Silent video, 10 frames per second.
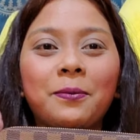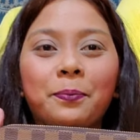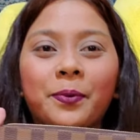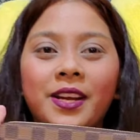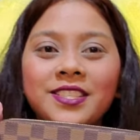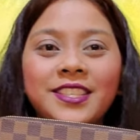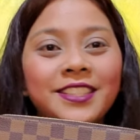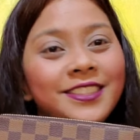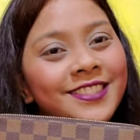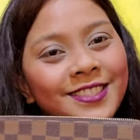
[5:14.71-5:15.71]

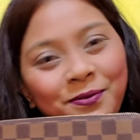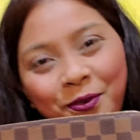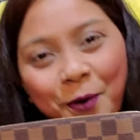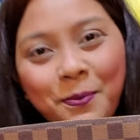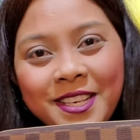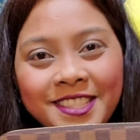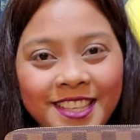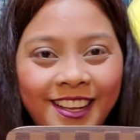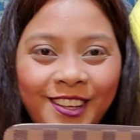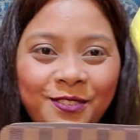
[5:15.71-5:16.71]
present for
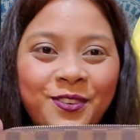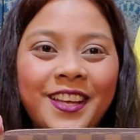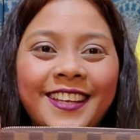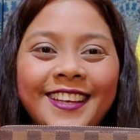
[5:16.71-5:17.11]
myself.